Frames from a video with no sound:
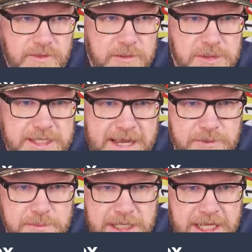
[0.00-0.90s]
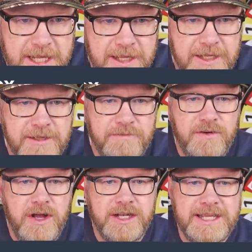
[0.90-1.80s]
But that would be
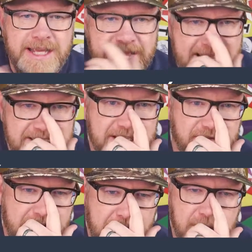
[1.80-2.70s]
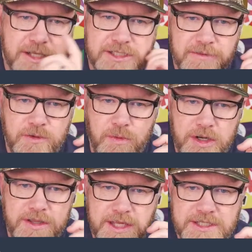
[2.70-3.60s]
fun. Guess the value because every
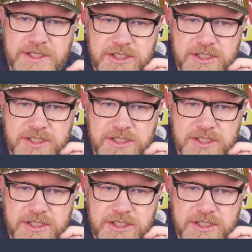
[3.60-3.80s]
one of these is